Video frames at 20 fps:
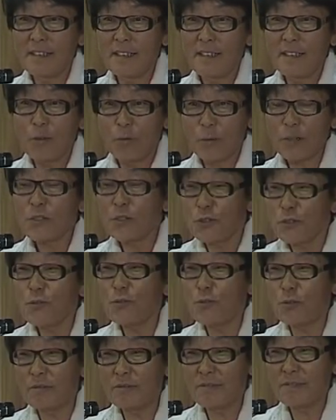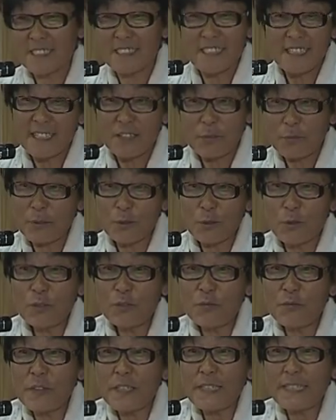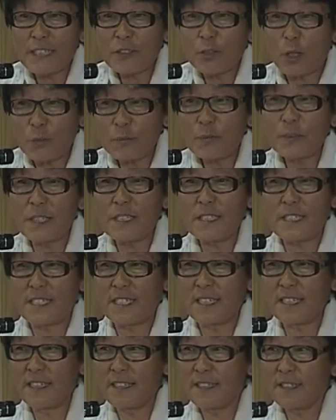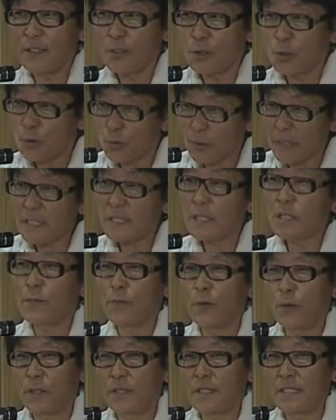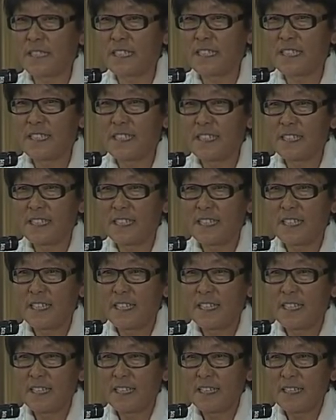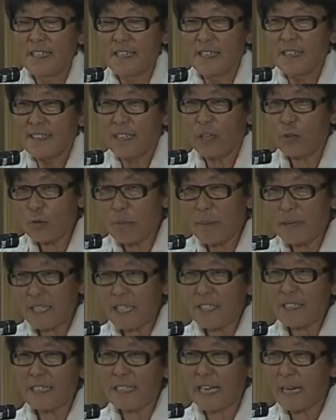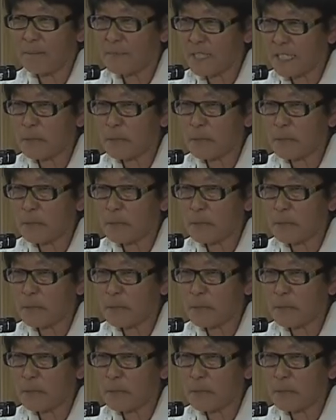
What to do? We don't feel that confidence to raise this voice. Now, you may think that I'm just